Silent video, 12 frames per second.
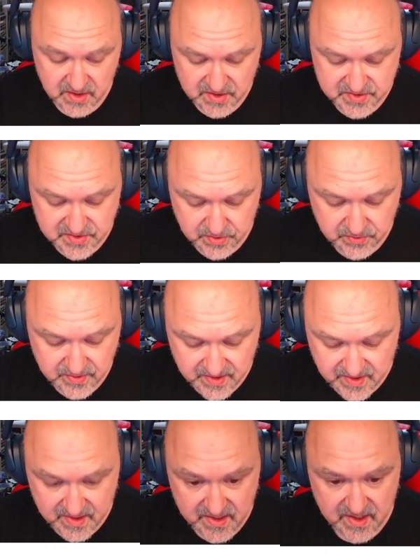So
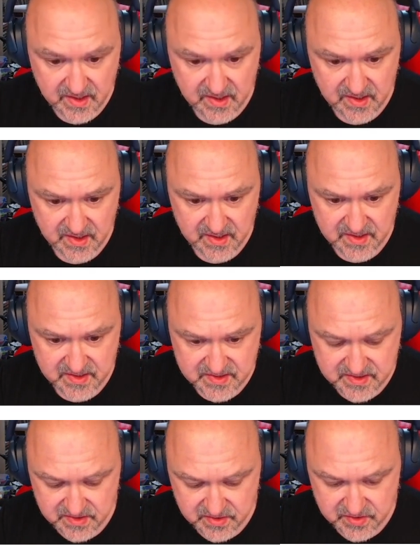init
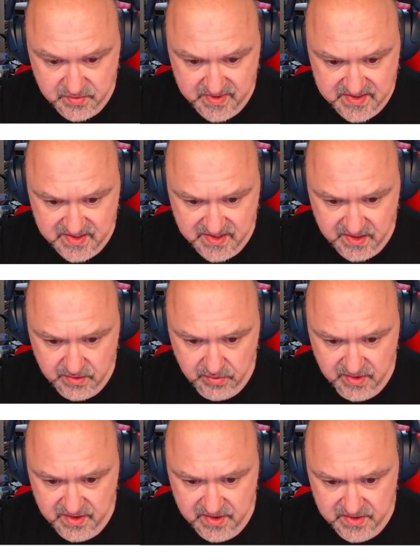is 20
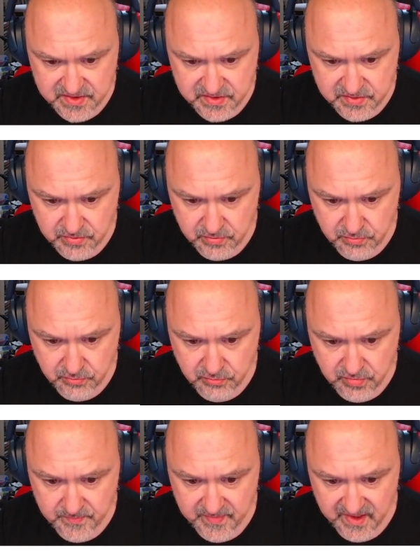is
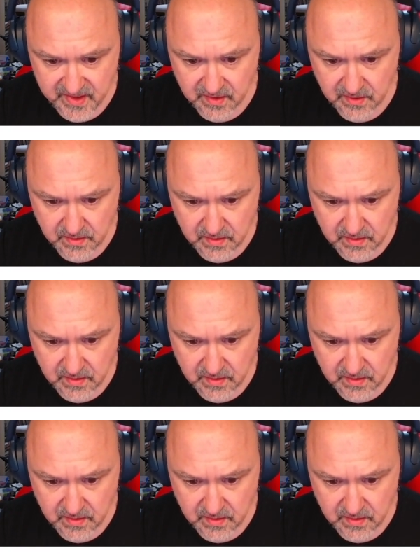Romina.